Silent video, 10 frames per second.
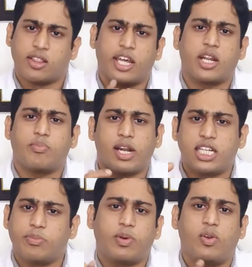There are
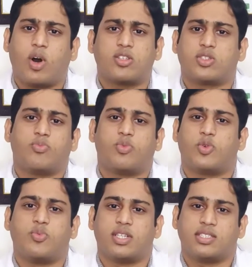multiple WhatsApp
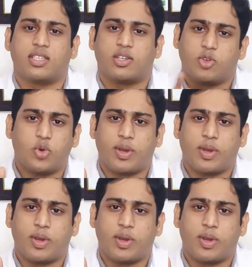rumors you